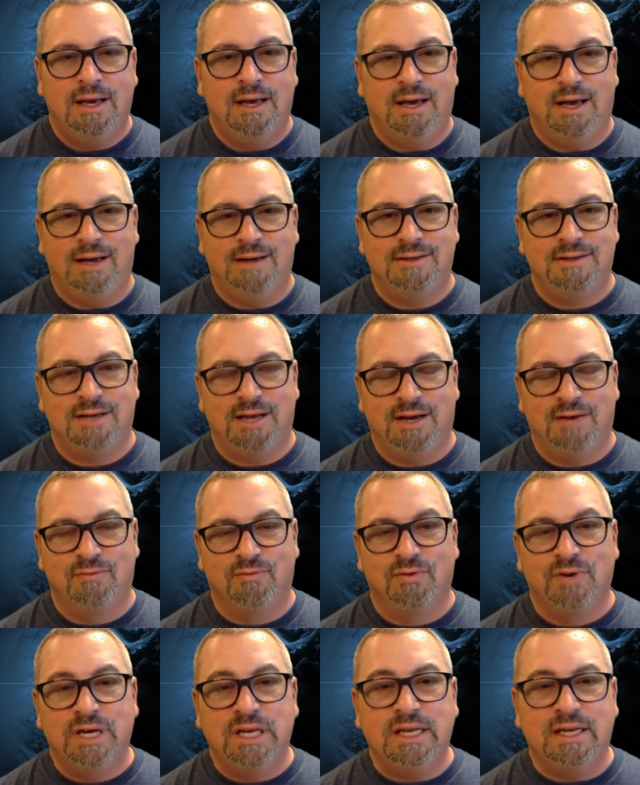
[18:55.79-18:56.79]

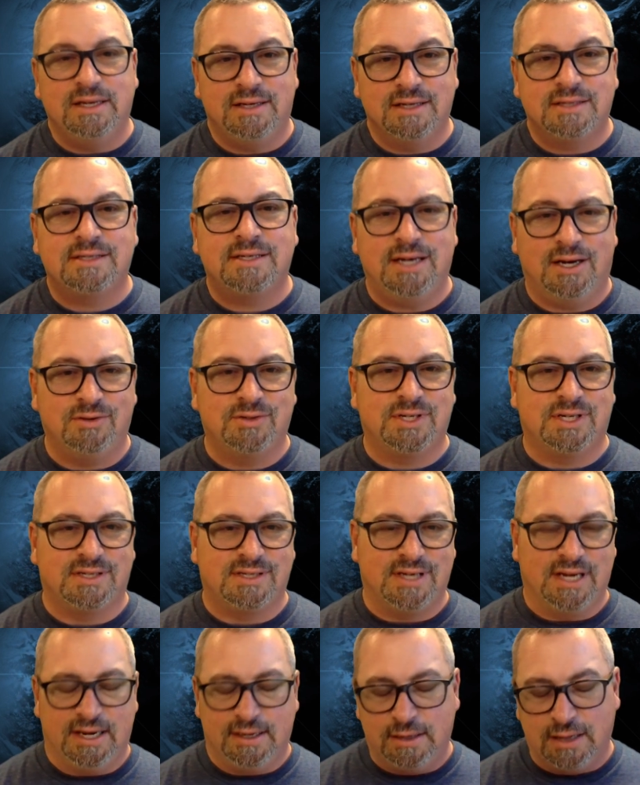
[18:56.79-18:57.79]
And really, this tells
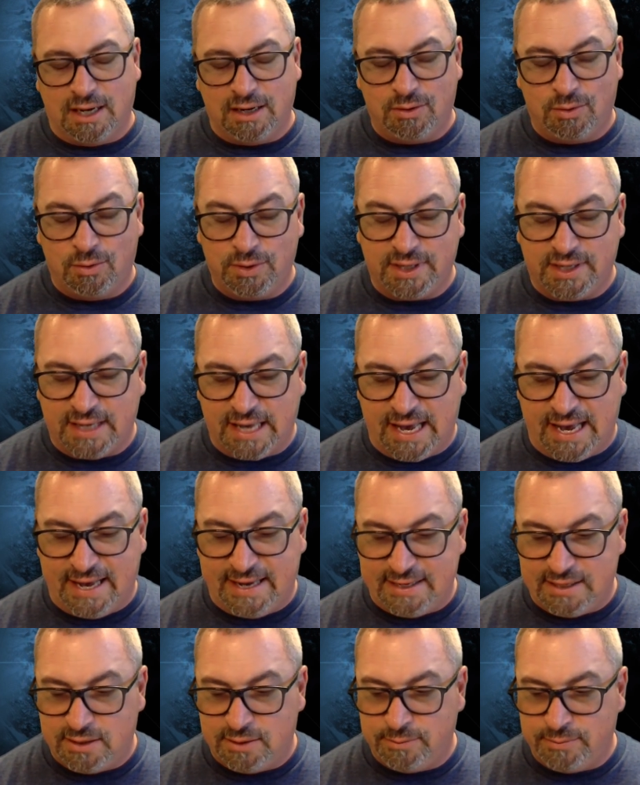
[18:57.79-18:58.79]
us that not only
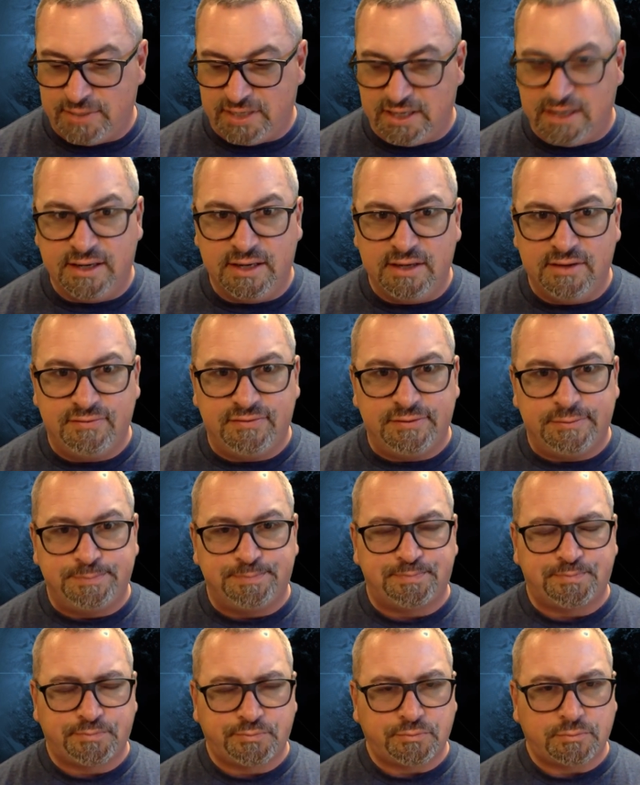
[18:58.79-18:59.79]
Adam, Eve,
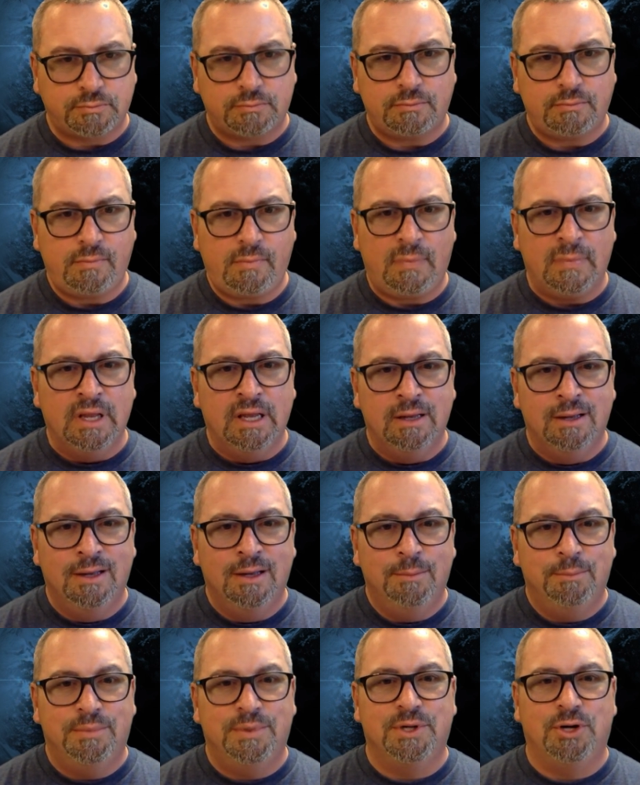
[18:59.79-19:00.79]

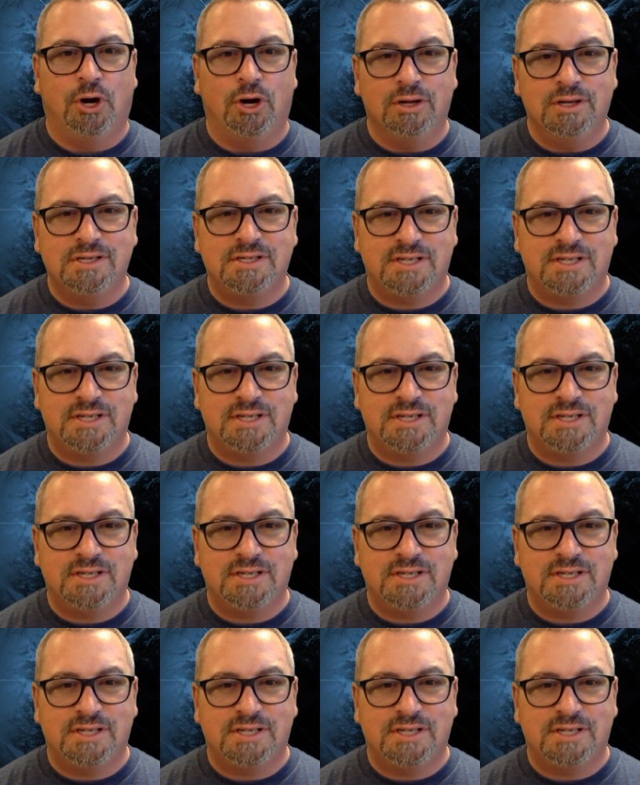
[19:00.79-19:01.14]
but all the